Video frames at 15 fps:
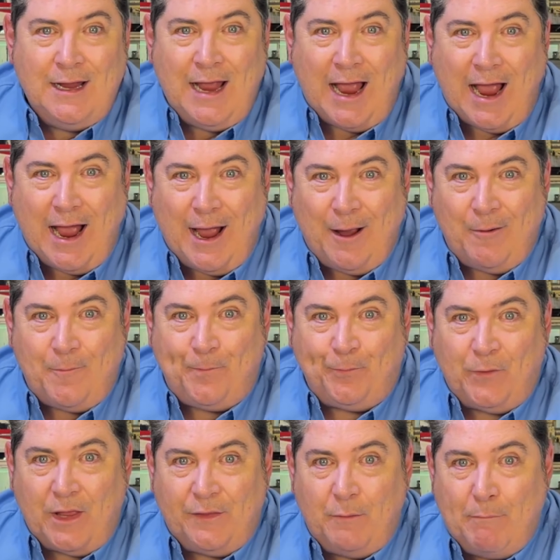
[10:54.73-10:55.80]

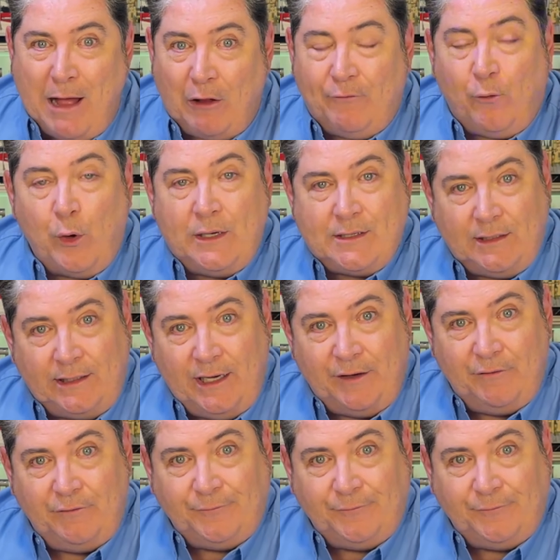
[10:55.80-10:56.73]
the Malfoys live,